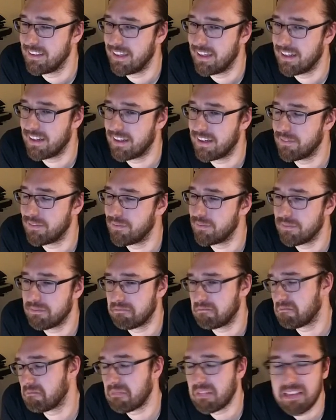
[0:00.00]
yeah,
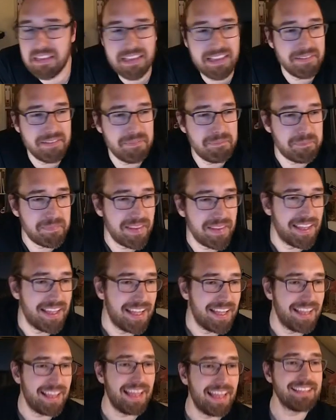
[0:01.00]
I'm
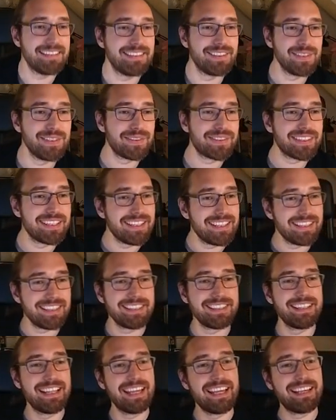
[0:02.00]
as
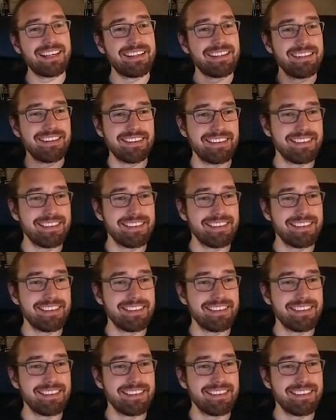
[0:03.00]
usual, like